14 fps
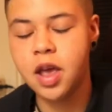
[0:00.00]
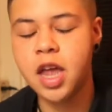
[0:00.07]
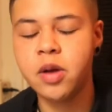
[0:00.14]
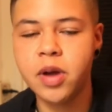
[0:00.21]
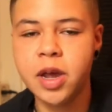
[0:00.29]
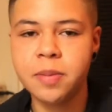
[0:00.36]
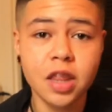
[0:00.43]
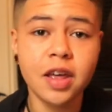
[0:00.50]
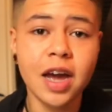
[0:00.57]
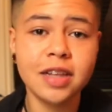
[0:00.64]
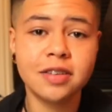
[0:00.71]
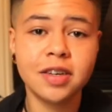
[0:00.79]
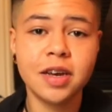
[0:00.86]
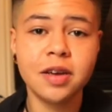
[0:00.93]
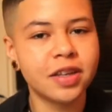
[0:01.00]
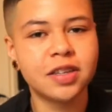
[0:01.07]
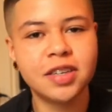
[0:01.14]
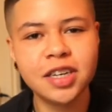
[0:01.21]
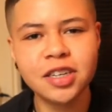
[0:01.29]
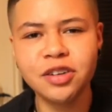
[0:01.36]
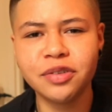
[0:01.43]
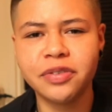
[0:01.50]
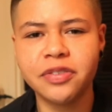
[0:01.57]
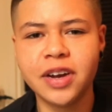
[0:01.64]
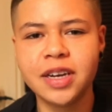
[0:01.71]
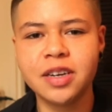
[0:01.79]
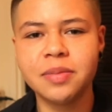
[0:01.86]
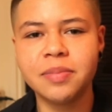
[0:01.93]
Anyway, that's it. Send your
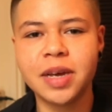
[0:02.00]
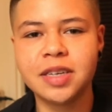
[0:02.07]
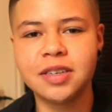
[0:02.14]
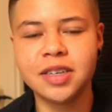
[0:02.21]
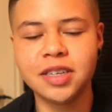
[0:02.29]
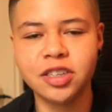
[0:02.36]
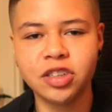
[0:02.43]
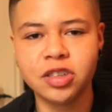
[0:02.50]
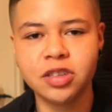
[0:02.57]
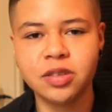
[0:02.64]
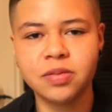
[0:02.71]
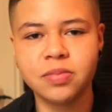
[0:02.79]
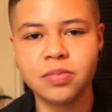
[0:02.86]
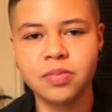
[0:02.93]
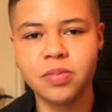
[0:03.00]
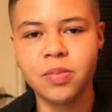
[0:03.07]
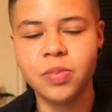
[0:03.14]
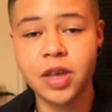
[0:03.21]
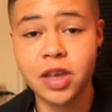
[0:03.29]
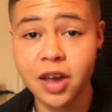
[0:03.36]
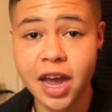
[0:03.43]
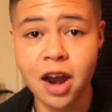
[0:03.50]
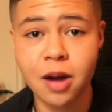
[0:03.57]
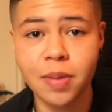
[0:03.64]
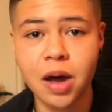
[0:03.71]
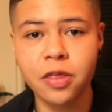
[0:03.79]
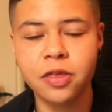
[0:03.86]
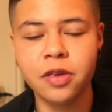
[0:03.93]
friend a message that you care
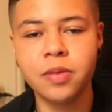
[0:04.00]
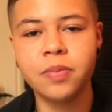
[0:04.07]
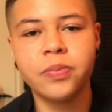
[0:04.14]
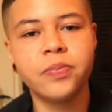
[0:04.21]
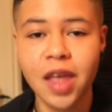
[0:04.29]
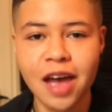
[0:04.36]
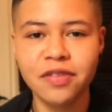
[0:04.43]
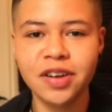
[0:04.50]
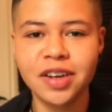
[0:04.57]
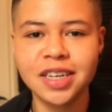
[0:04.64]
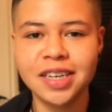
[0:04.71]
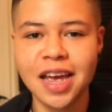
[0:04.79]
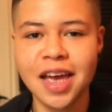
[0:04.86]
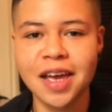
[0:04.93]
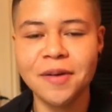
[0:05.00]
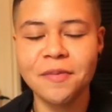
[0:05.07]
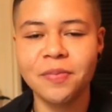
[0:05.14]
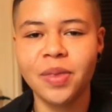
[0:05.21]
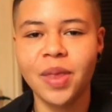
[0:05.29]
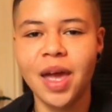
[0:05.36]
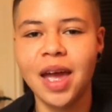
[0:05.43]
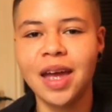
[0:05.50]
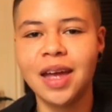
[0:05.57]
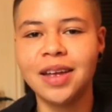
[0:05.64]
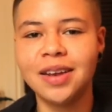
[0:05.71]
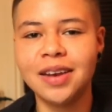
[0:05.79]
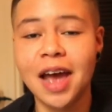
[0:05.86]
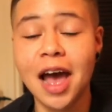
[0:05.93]
about them. Have a good day,
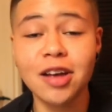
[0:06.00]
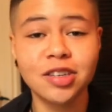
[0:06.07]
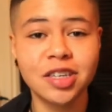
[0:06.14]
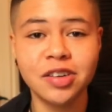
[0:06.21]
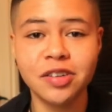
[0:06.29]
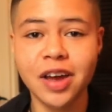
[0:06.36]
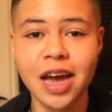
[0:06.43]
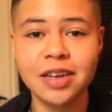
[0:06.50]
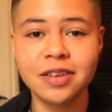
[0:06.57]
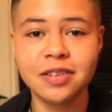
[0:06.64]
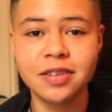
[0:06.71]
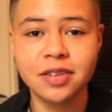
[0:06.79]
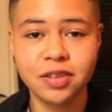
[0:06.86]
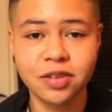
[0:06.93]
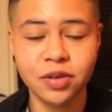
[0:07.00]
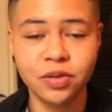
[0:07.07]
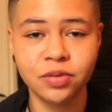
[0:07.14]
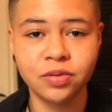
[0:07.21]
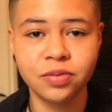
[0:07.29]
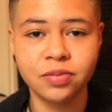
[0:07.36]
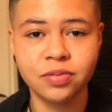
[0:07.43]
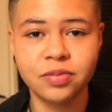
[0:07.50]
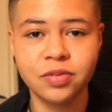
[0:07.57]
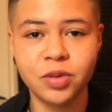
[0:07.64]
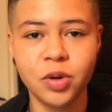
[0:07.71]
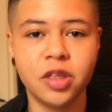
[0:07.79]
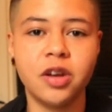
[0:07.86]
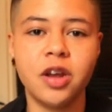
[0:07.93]
and I'll see you guys soon
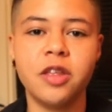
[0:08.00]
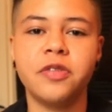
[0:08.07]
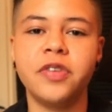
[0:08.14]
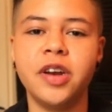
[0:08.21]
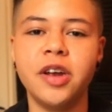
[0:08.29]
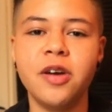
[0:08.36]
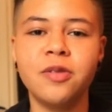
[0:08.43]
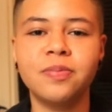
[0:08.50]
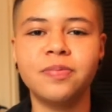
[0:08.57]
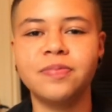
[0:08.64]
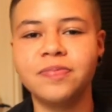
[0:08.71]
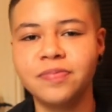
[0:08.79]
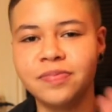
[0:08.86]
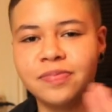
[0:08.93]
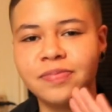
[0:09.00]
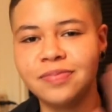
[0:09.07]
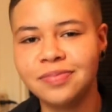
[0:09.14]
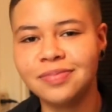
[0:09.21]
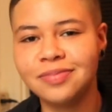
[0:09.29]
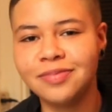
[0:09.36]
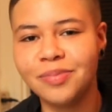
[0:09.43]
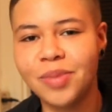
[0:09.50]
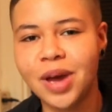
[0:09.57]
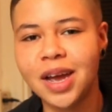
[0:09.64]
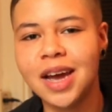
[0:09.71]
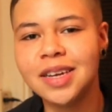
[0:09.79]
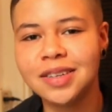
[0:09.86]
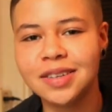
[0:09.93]
with another video.
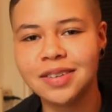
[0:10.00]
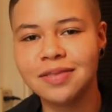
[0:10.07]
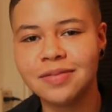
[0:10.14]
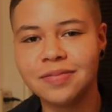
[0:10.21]
Bye guys.